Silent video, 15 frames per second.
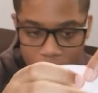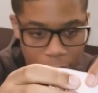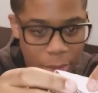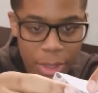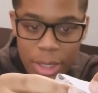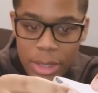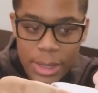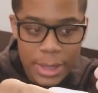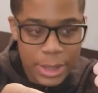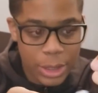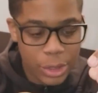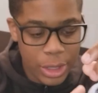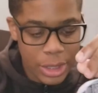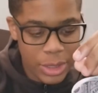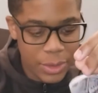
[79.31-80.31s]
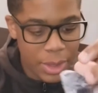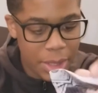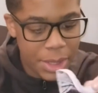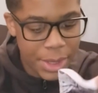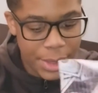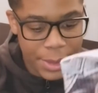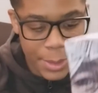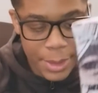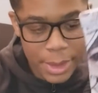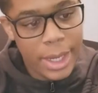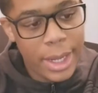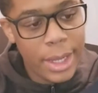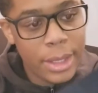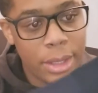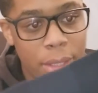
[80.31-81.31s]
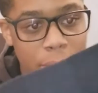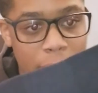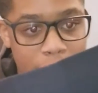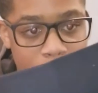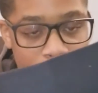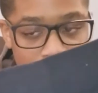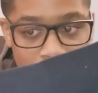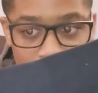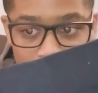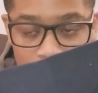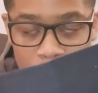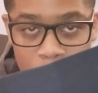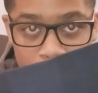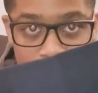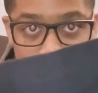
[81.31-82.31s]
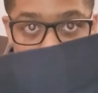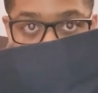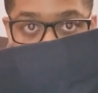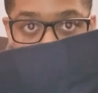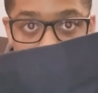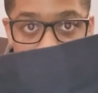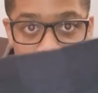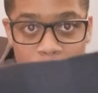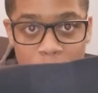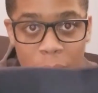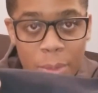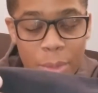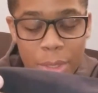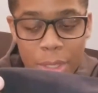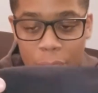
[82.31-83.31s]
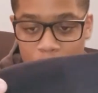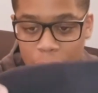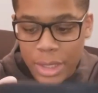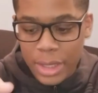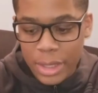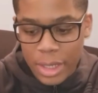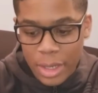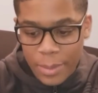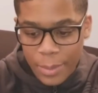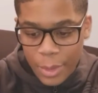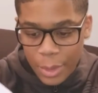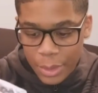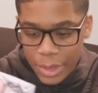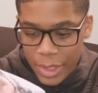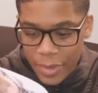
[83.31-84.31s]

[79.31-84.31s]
what do you think is stretchy right here? And then look at the bottom. Like the bottom, double cushioning on both